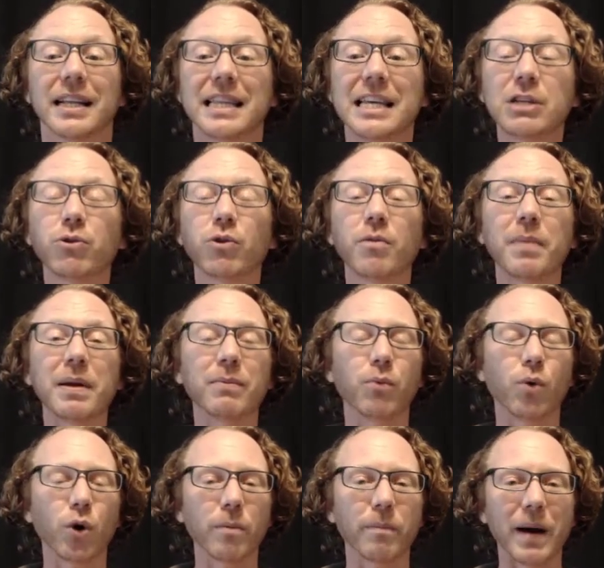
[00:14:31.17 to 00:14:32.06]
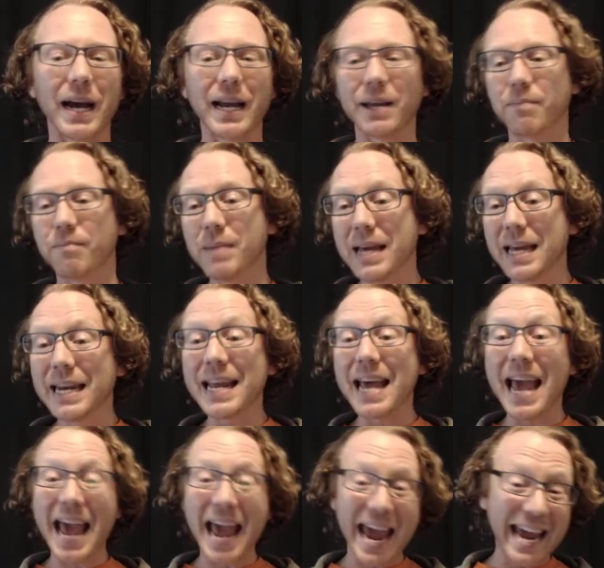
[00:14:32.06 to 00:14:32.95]
These would have been worn by
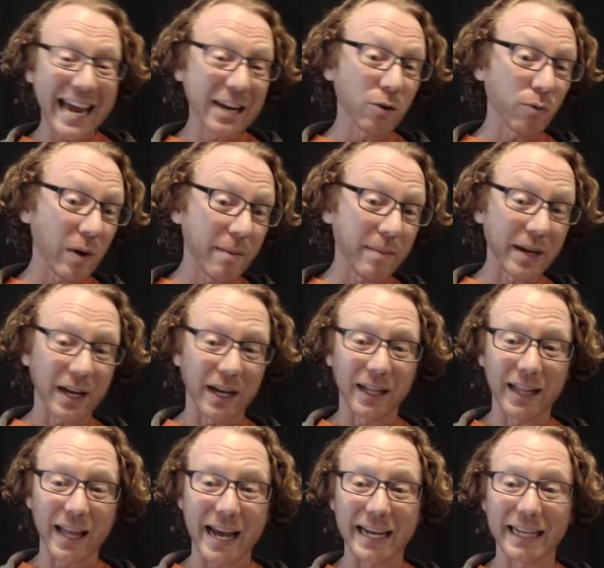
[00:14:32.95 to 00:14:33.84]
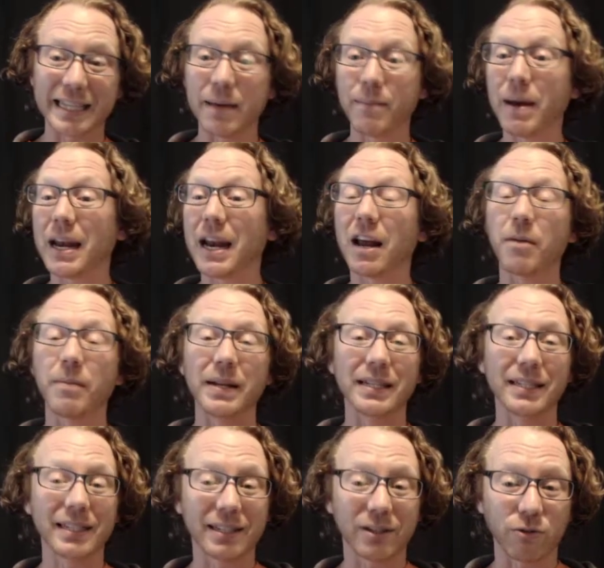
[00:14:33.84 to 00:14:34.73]
men and women alike. They may not have
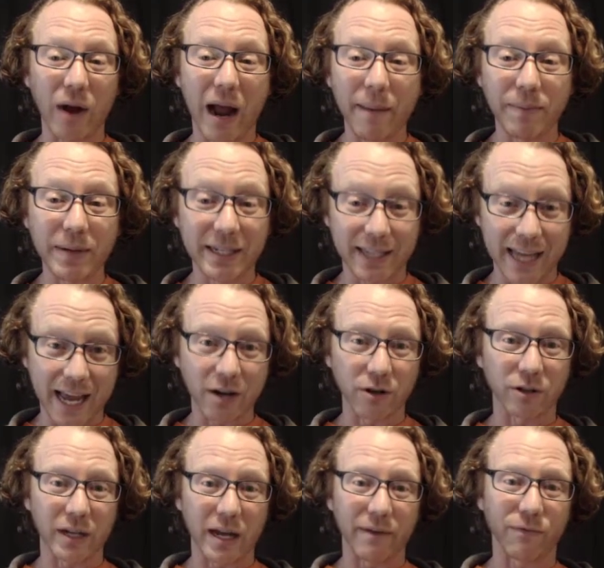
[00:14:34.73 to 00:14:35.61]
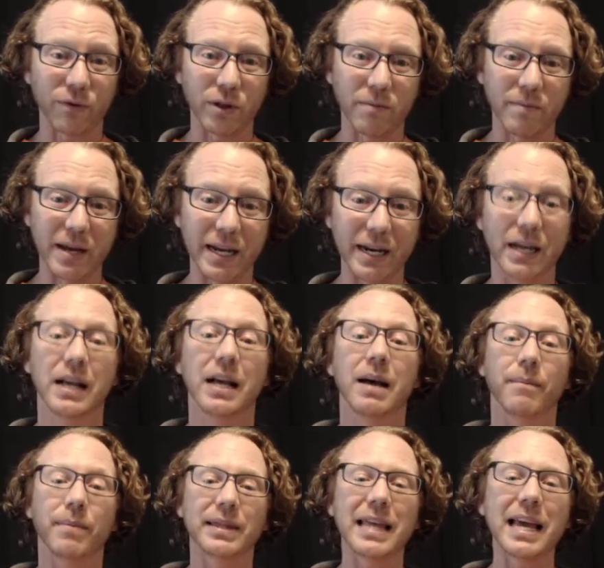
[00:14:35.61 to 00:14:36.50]
been strappy sandal type for the men,
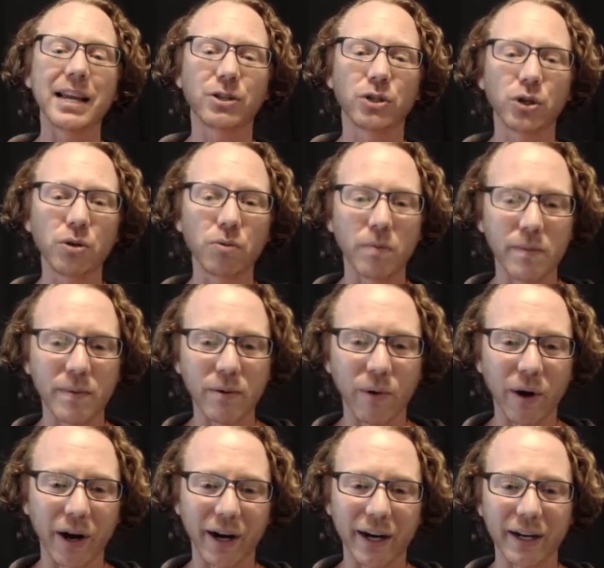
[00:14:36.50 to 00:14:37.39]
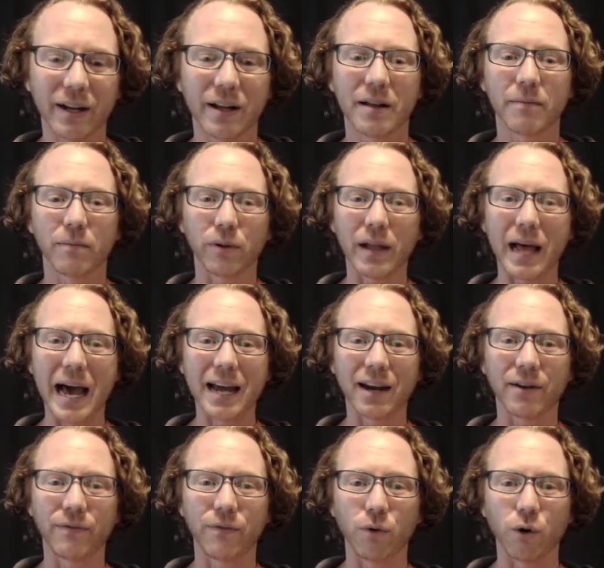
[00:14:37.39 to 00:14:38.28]
but they too would be wearing
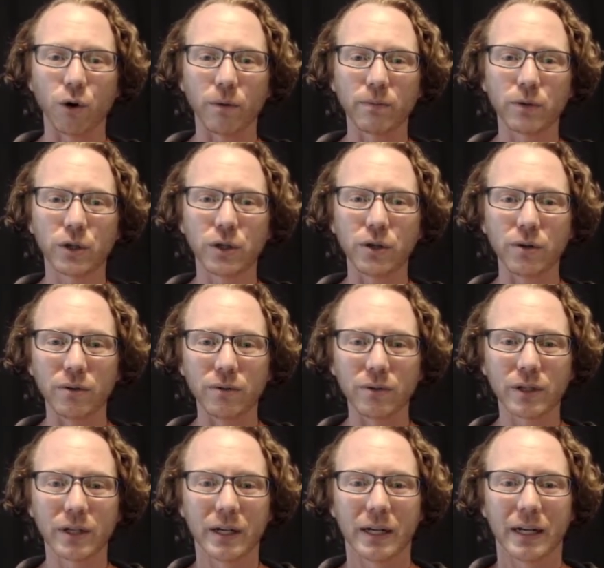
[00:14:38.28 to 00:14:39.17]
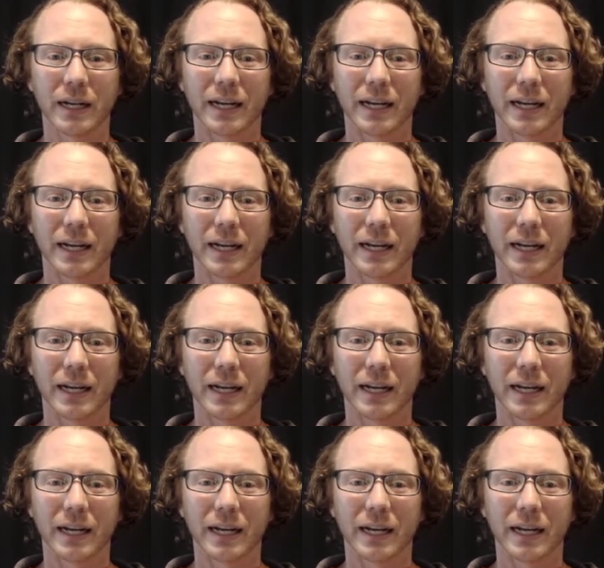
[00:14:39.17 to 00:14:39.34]
platform shoes.